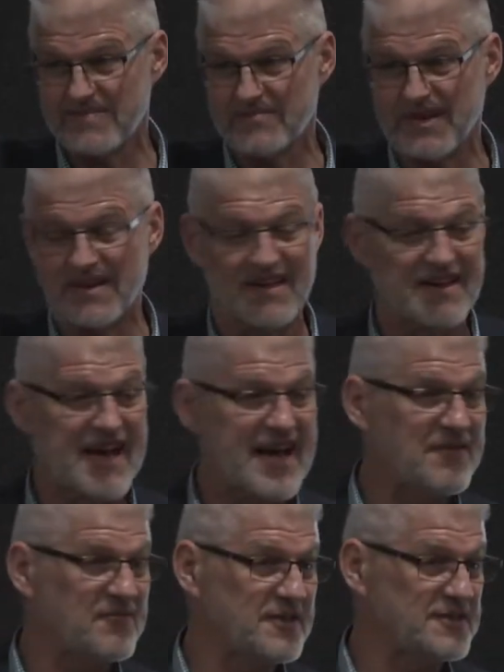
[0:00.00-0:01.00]
but a lot
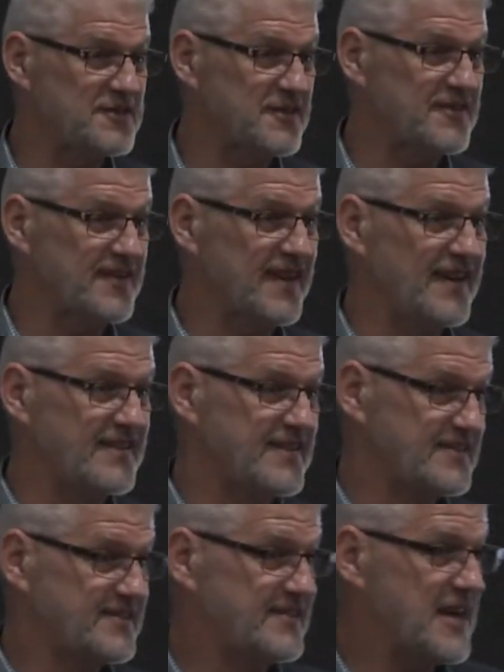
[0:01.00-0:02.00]
of what
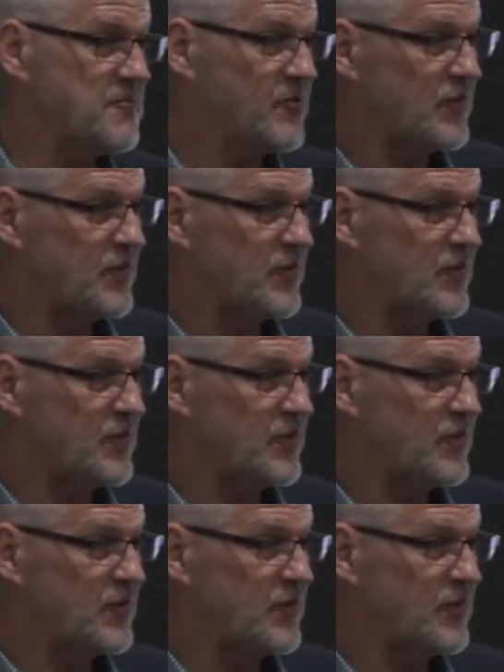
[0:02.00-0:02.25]
some of